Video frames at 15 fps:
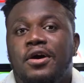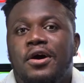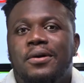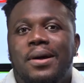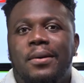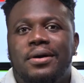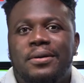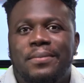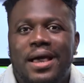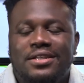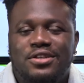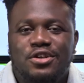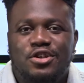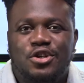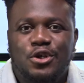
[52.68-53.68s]
Right, welcome back
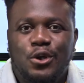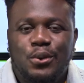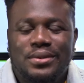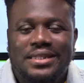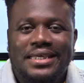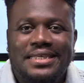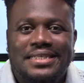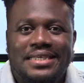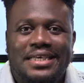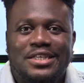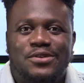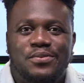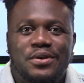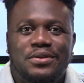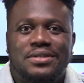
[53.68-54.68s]
to the show. This
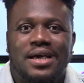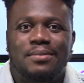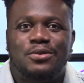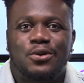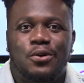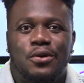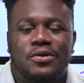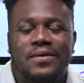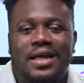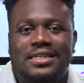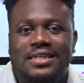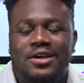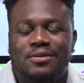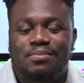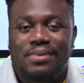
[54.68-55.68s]
is Real Time Talk
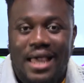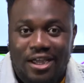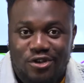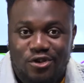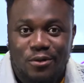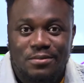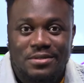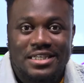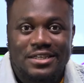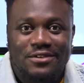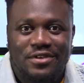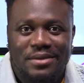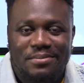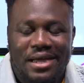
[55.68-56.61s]
right here on Black Drum TV.